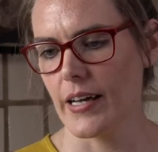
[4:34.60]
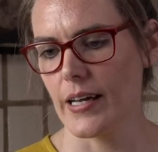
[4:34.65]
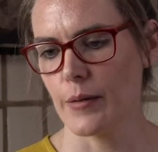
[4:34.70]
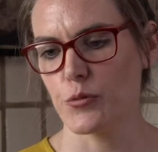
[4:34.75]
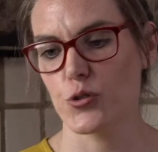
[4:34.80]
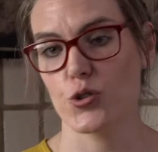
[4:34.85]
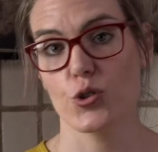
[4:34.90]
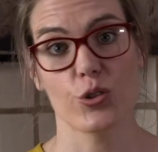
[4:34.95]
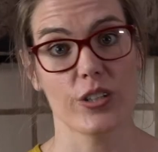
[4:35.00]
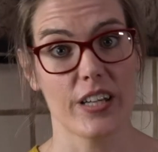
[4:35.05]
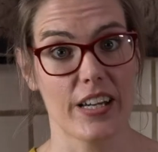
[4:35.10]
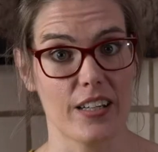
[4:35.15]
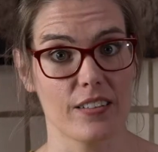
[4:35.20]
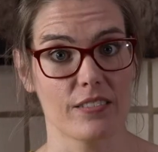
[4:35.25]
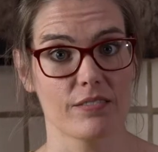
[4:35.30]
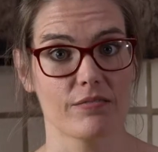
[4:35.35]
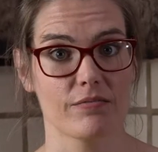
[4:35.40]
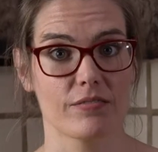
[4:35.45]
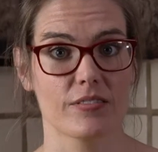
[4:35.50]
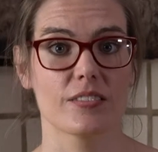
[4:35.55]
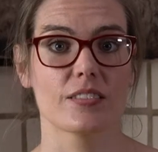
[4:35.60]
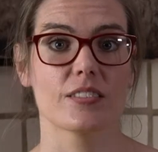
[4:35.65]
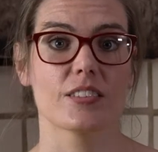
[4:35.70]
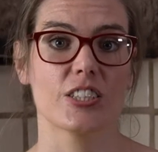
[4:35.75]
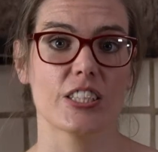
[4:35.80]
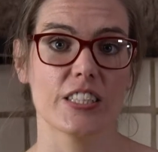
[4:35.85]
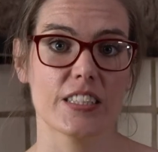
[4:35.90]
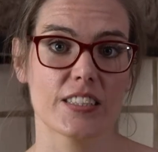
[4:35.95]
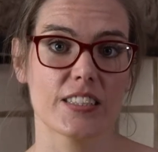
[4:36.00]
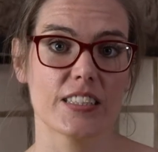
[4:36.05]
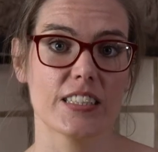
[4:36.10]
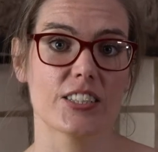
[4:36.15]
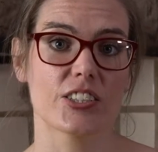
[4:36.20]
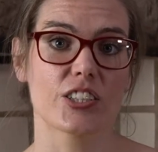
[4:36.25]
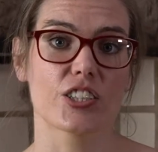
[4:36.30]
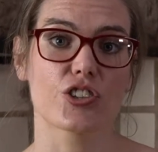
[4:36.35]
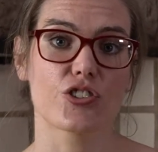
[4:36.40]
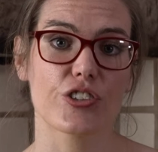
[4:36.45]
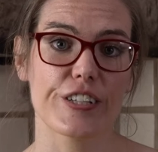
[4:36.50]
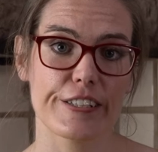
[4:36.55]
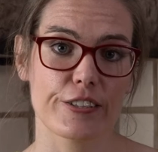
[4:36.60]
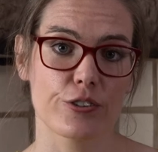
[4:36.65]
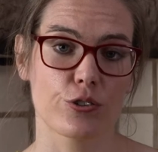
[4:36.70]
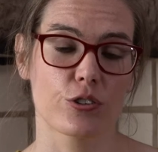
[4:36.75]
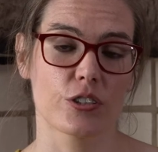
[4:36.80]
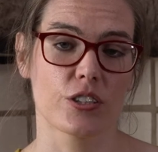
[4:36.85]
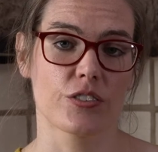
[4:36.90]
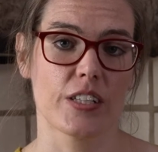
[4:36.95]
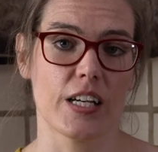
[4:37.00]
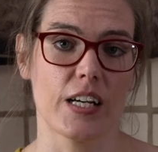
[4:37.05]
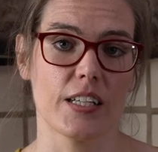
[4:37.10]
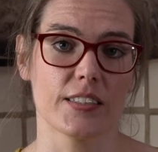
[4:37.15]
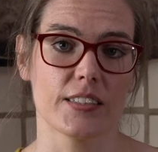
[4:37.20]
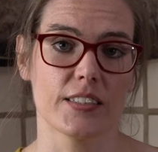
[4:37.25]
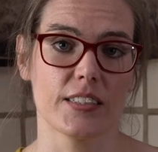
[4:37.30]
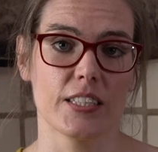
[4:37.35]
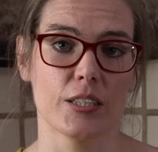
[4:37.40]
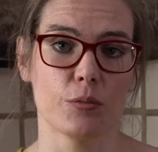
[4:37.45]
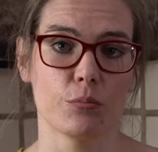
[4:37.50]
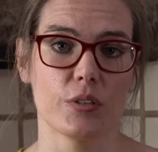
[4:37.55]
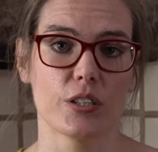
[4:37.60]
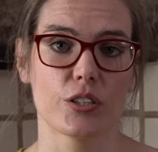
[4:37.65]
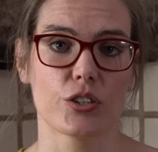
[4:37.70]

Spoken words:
So yeah, chia seeds are a great source of calcium.